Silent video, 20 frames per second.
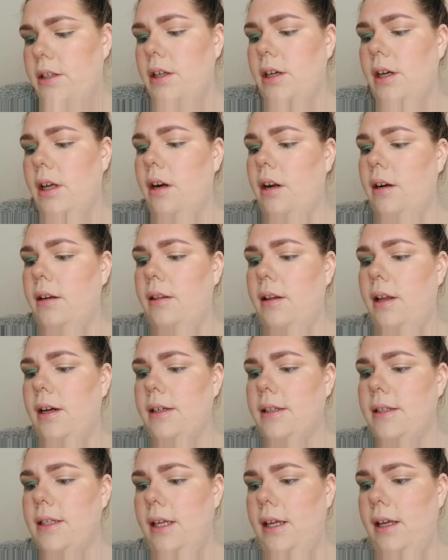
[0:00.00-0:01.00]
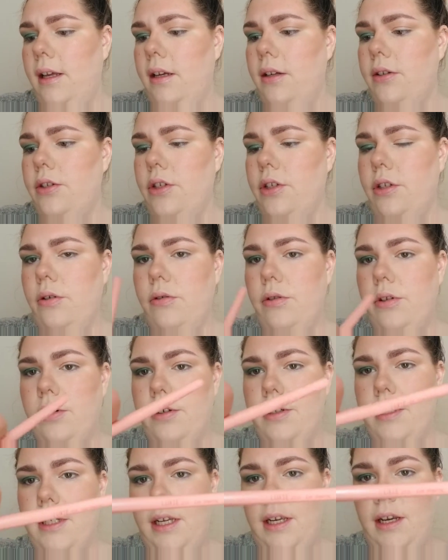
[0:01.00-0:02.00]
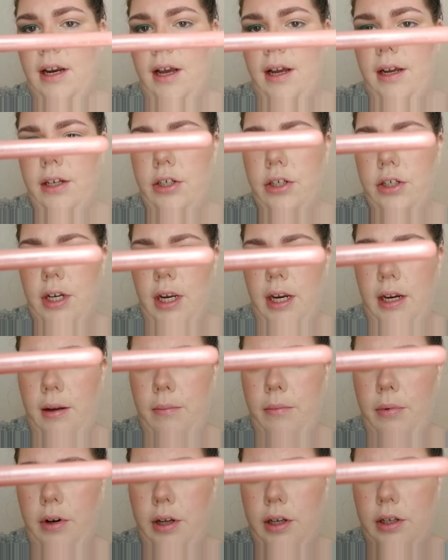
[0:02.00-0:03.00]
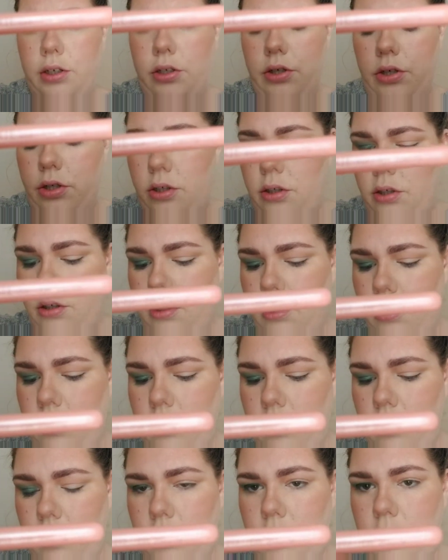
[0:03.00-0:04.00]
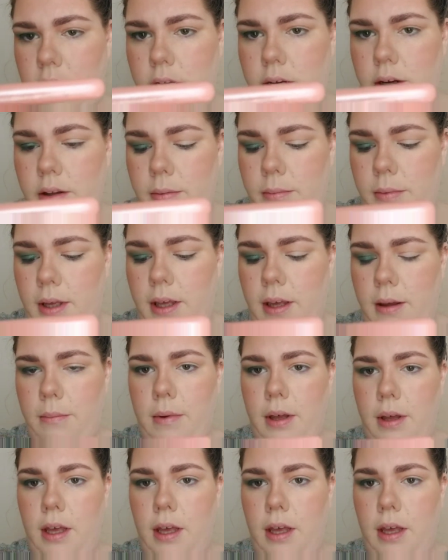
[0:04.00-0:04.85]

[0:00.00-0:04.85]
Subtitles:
took it on a Luxie 213 eye shading brush. Here, let me get